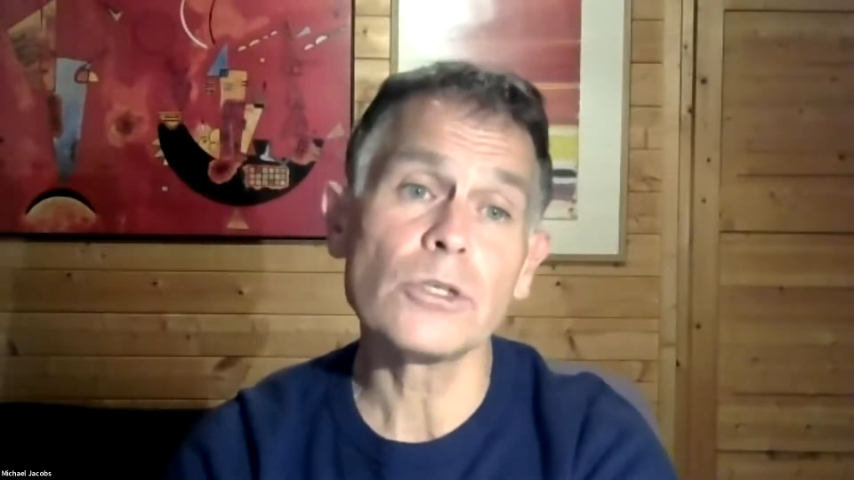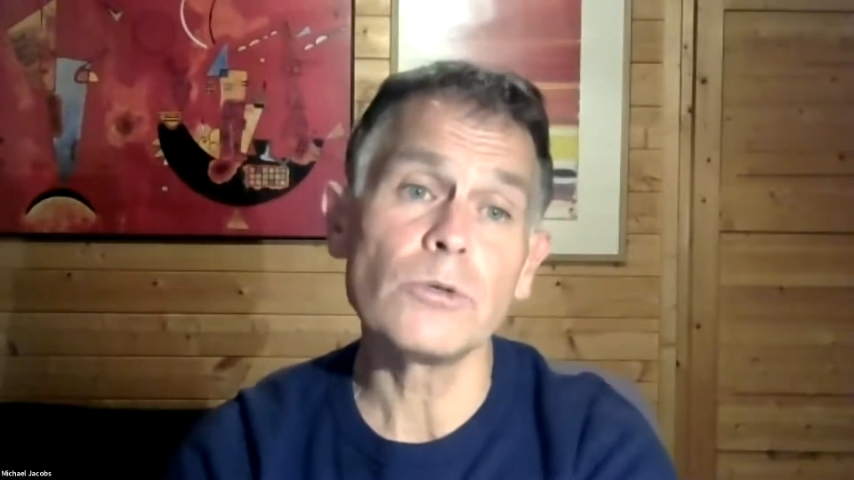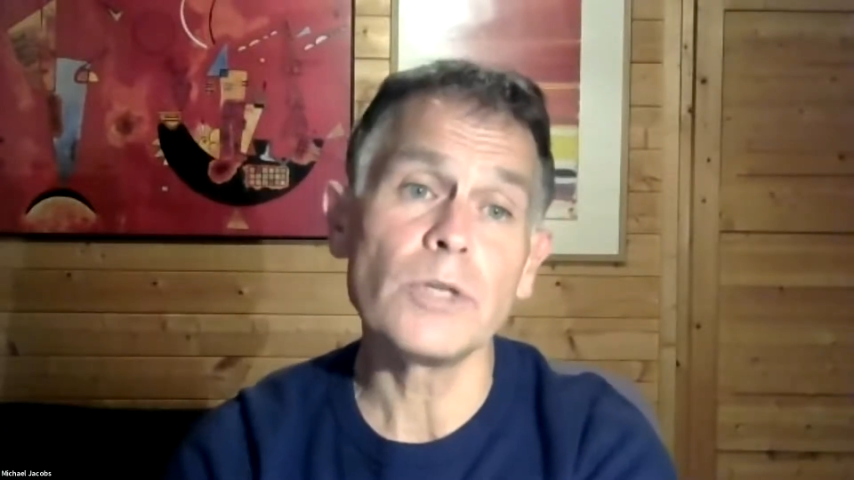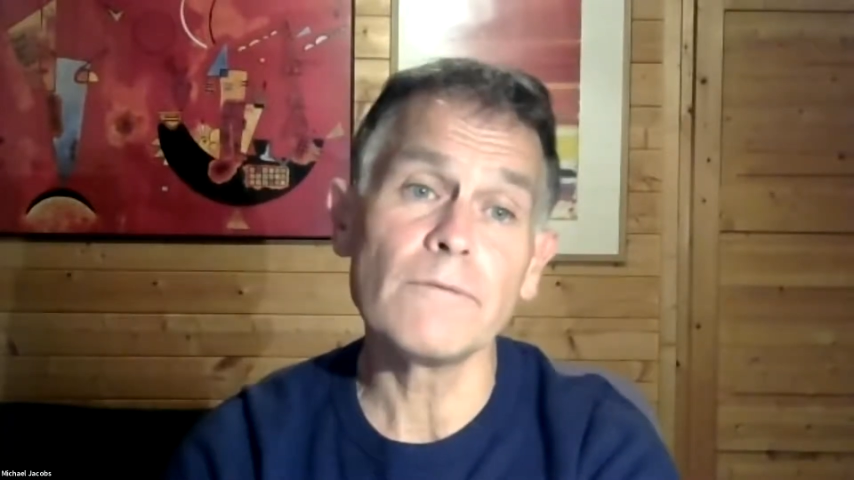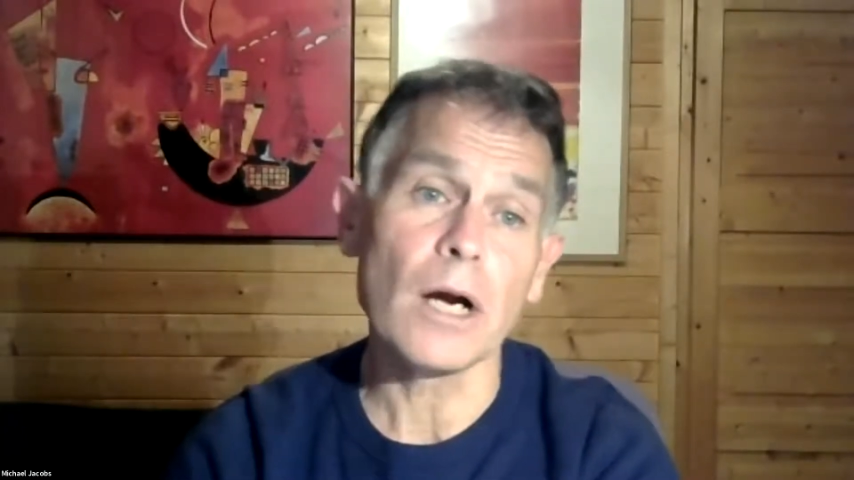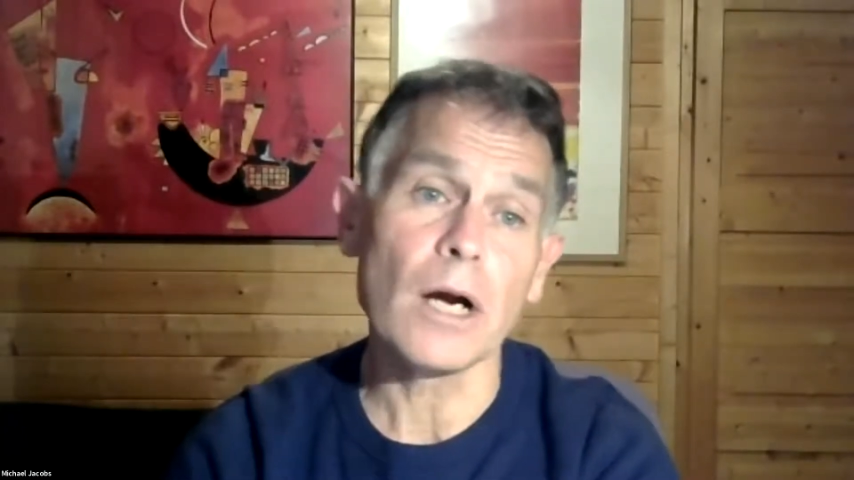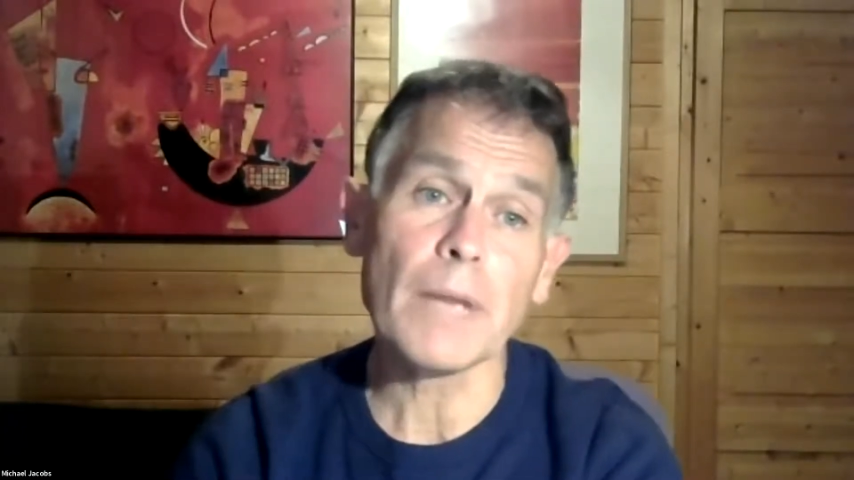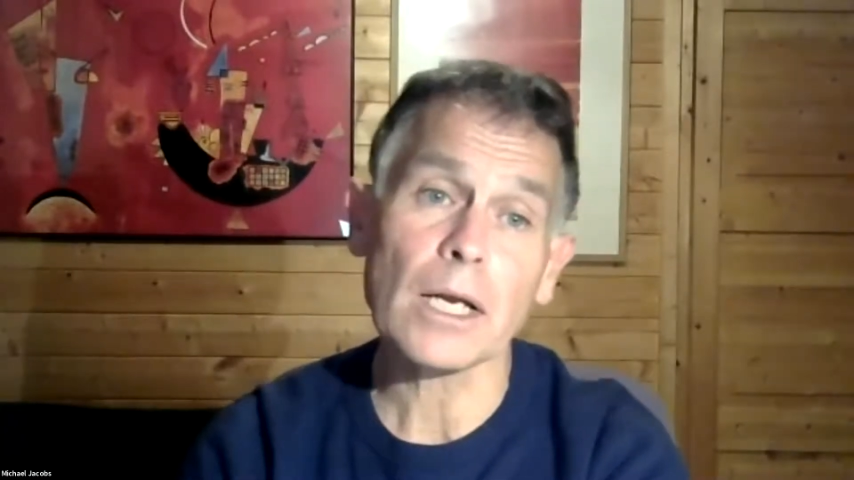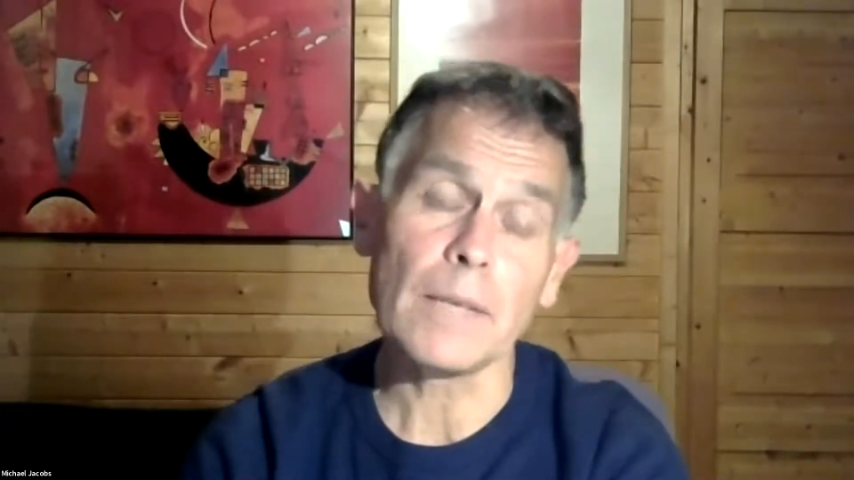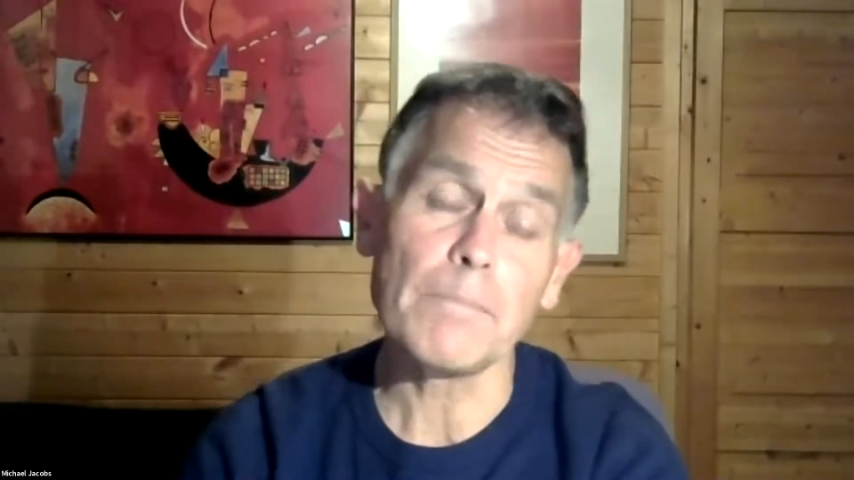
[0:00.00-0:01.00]
to the
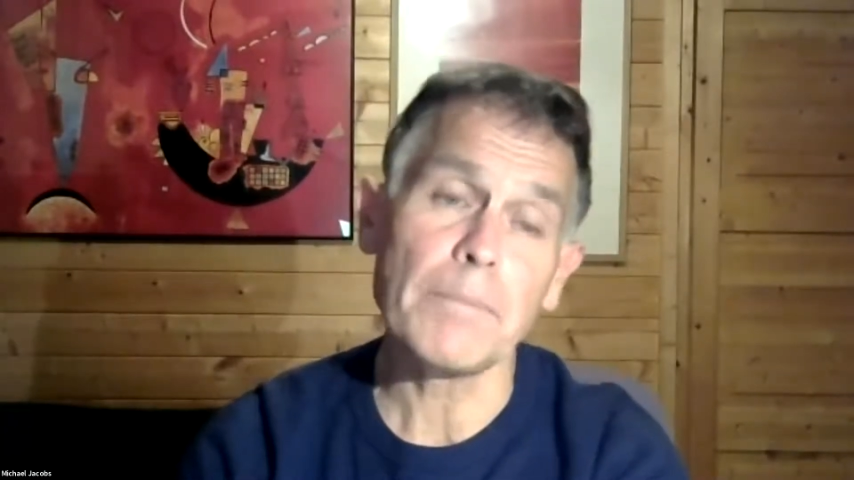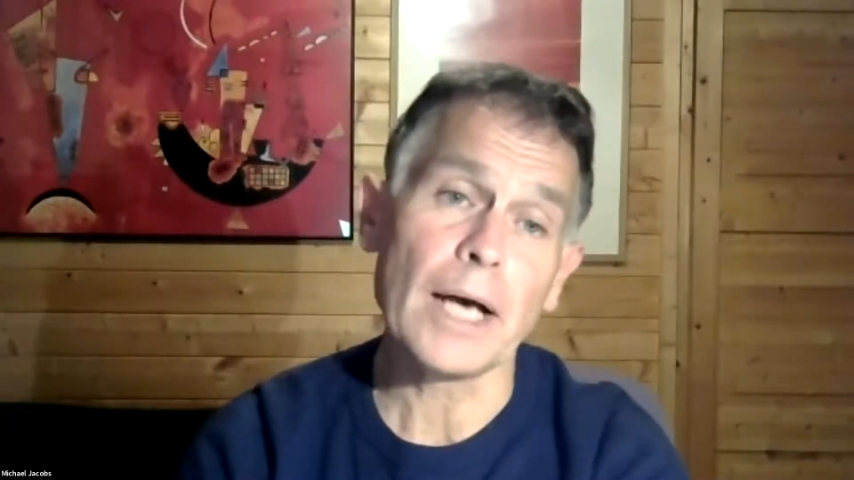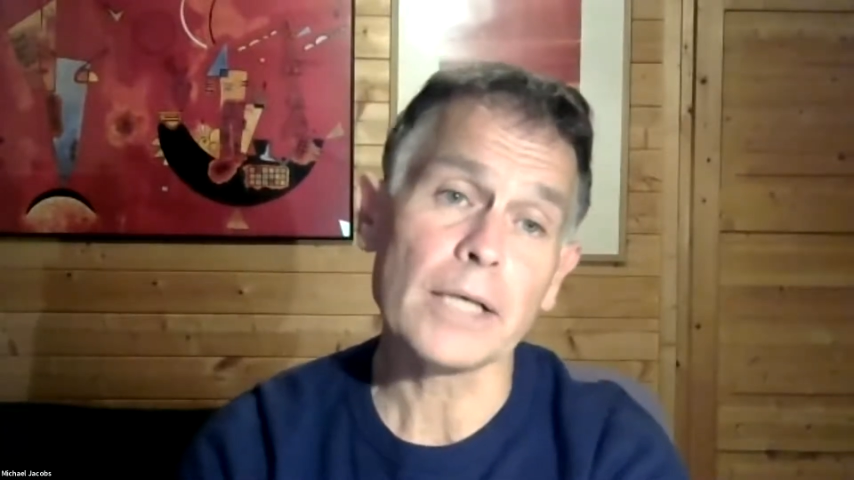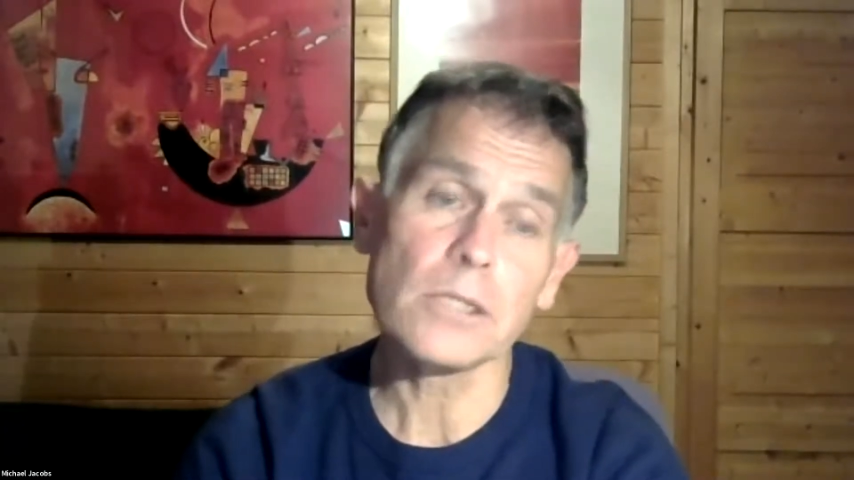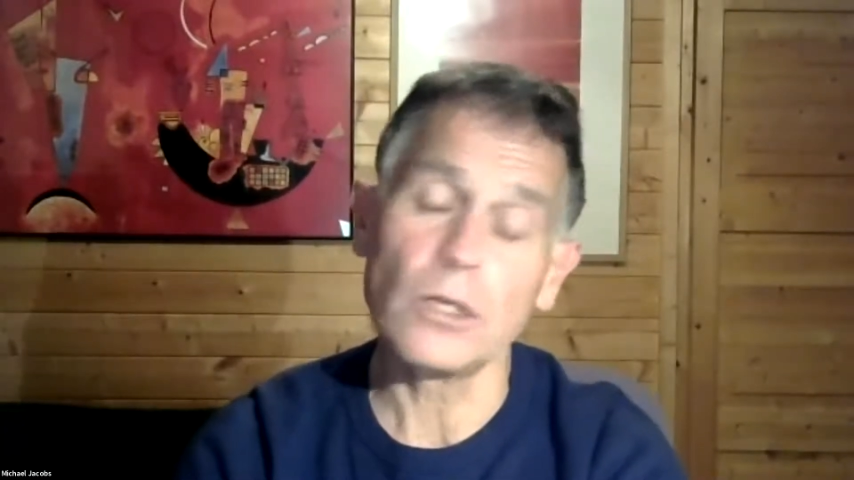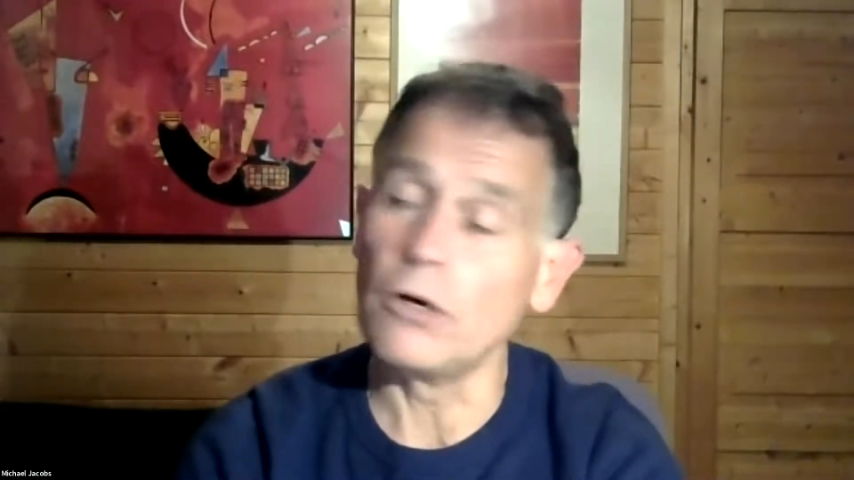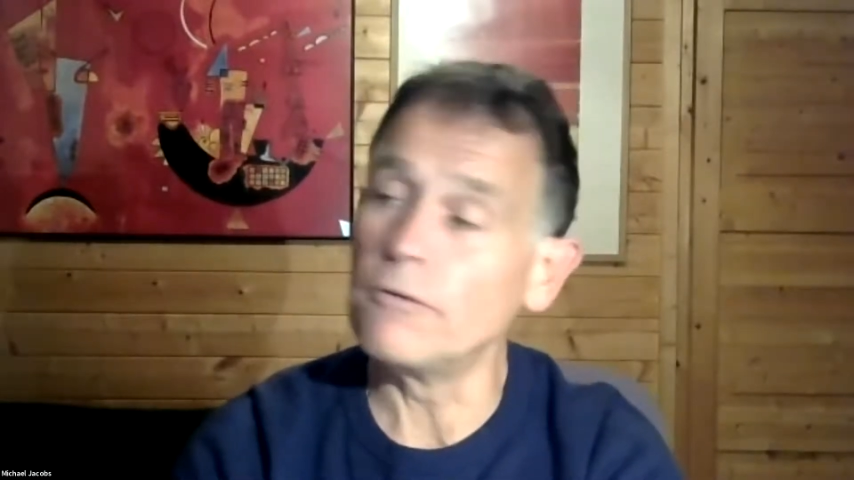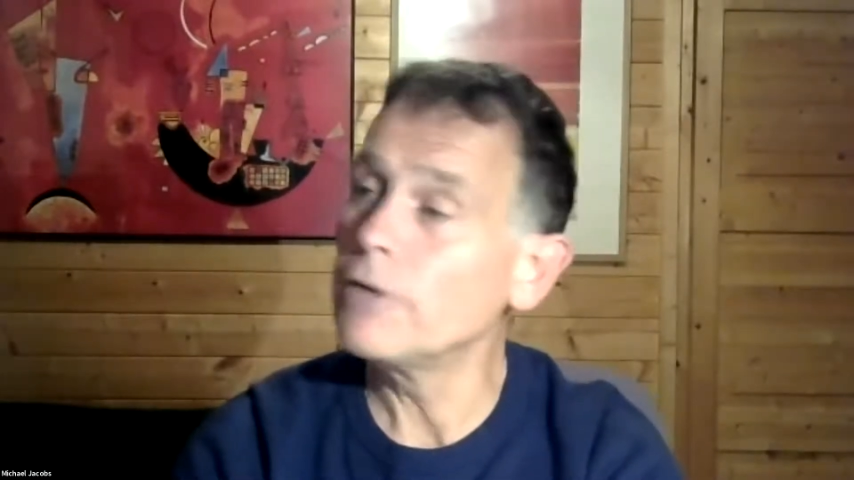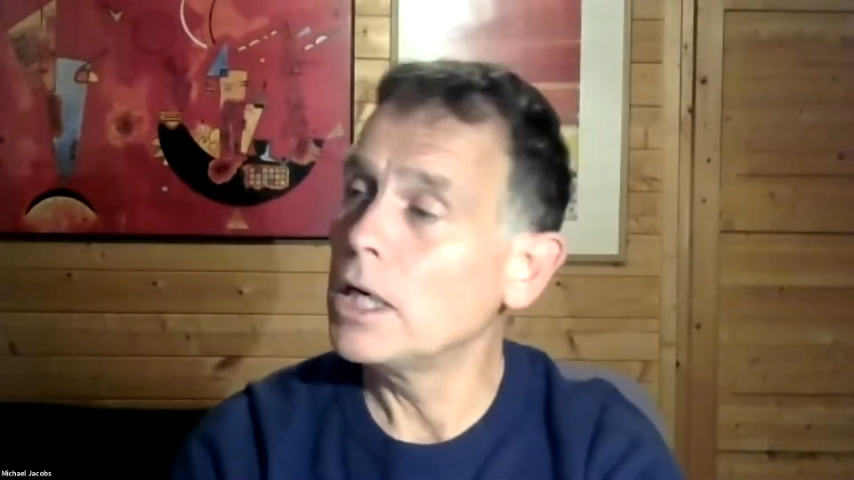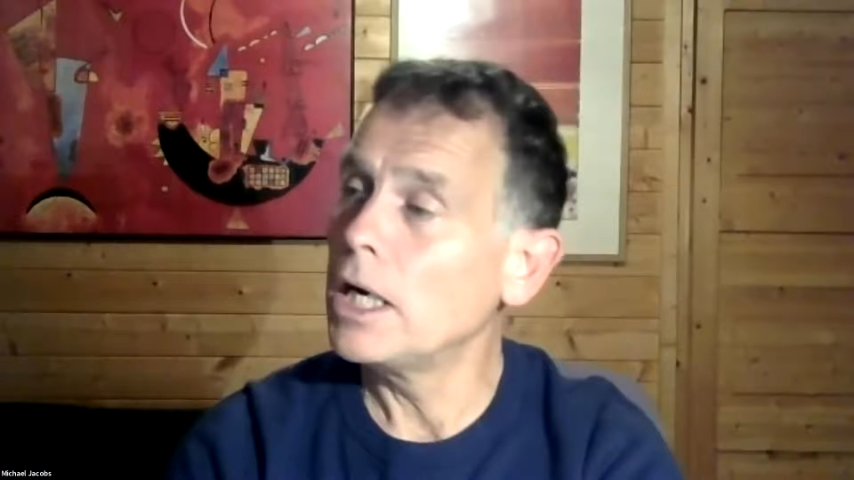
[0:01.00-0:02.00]
environmental impact of